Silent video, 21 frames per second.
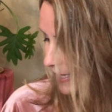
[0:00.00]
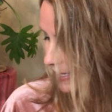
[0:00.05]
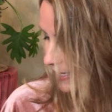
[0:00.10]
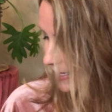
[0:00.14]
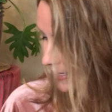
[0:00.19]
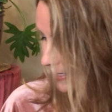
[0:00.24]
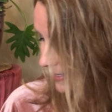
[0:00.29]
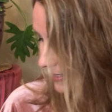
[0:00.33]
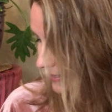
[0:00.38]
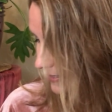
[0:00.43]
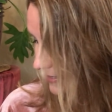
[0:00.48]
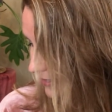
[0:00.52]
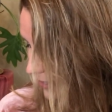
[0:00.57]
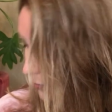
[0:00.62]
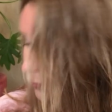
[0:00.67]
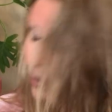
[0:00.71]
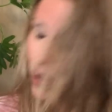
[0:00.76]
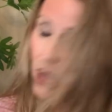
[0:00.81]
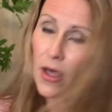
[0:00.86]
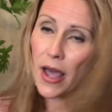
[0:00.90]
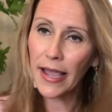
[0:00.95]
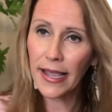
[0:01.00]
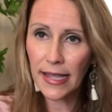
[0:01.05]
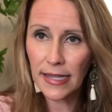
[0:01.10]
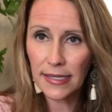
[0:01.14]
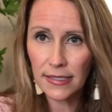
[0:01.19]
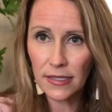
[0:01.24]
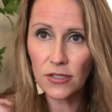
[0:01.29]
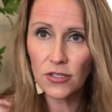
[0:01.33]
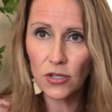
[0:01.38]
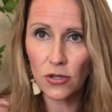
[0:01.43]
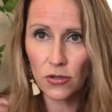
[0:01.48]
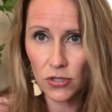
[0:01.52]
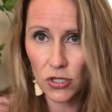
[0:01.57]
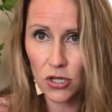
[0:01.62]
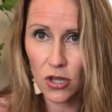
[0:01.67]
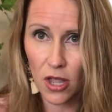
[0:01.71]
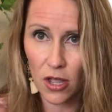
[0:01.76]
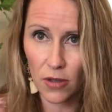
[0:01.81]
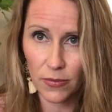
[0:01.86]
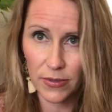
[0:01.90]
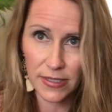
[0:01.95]
is, well, I guess this goes
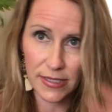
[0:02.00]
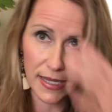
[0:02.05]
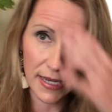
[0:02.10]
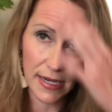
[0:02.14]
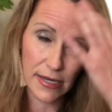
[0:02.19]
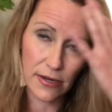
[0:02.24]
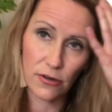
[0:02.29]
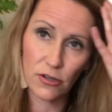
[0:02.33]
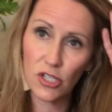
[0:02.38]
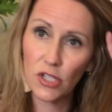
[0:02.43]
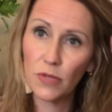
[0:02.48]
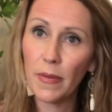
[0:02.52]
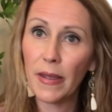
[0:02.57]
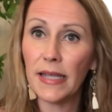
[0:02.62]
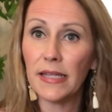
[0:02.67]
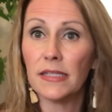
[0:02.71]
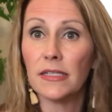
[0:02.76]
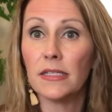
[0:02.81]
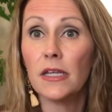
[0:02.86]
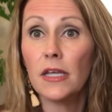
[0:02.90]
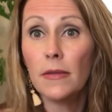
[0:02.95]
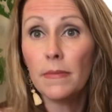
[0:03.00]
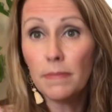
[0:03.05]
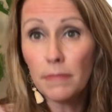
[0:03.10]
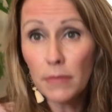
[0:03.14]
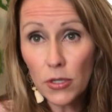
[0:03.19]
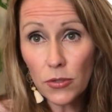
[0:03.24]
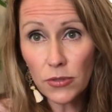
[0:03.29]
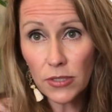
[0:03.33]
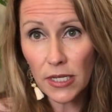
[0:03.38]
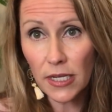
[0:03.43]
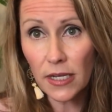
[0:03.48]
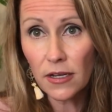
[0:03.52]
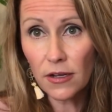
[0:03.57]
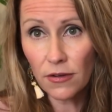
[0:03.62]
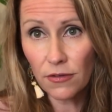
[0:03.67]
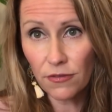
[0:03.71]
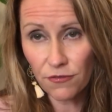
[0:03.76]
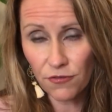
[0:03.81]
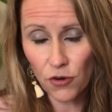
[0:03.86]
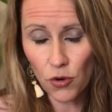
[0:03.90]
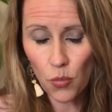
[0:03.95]
along with setting your space. Music,
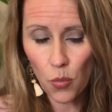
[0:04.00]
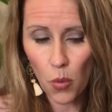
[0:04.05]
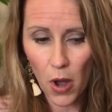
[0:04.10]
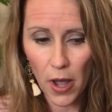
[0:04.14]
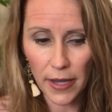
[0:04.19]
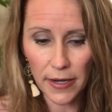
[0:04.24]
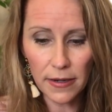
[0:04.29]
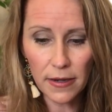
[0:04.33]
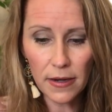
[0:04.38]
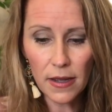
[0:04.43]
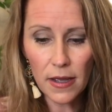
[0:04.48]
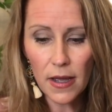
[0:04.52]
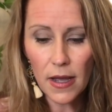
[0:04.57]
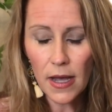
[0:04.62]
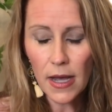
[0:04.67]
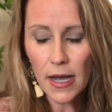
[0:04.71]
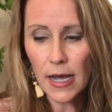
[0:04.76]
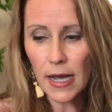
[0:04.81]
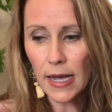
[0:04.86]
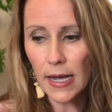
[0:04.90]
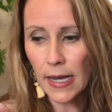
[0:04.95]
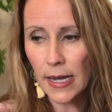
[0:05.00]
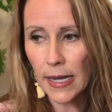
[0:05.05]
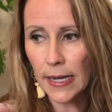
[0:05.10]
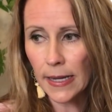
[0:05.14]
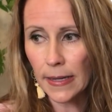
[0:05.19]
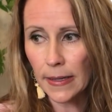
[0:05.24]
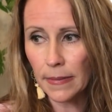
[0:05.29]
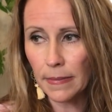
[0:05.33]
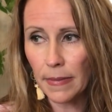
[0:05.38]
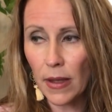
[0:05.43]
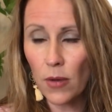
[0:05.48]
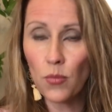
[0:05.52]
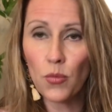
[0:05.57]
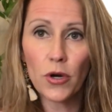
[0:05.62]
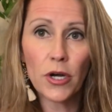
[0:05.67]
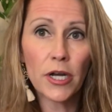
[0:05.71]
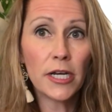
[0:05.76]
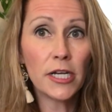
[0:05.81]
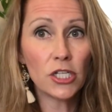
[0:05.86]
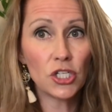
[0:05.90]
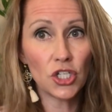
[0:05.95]
for one. And
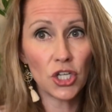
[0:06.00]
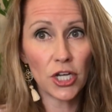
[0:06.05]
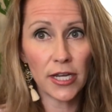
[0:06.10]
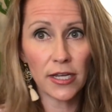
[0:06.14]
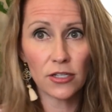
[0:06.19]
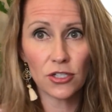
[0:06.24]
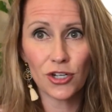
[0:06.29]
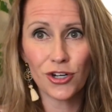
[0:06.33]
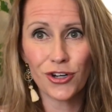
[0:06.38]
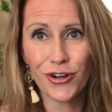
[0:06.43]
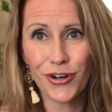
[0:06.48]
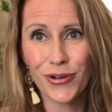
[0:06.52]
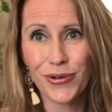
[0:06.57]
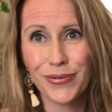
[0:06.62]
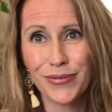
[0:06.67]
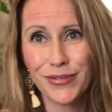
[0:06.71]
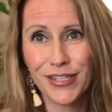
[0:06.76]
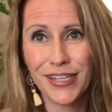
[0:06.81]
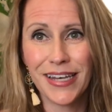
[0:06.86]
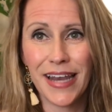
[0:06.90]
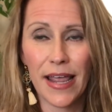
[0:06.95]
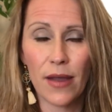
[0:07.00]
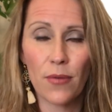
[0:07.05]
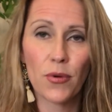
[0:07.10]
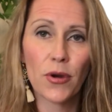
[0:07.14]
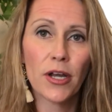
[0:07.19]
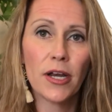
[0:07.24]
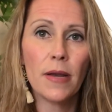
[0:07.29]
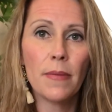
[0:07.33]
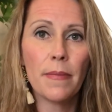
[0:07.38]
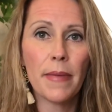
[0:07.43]
we're going to chant our own today. We're going